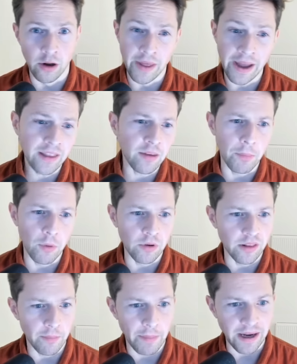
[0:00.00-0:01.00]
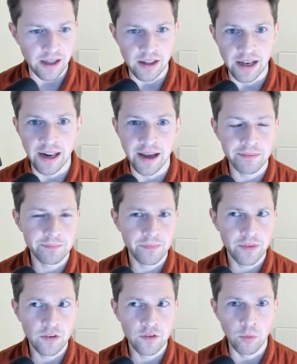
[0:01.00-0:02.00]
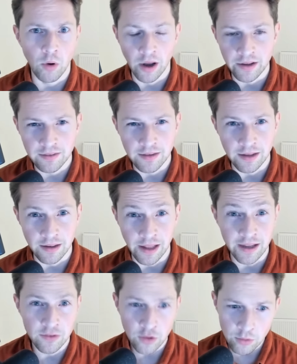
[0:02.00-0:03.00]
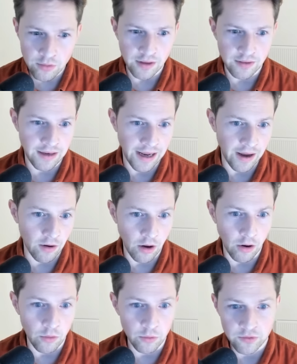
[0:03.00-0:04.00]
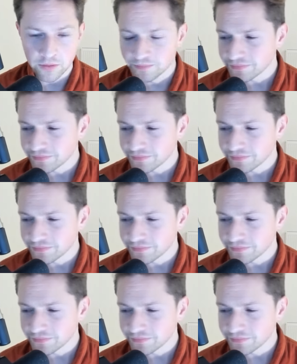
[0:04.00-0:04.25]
They had the ball in the back of the net twice, didn't they? Two disallowed goals.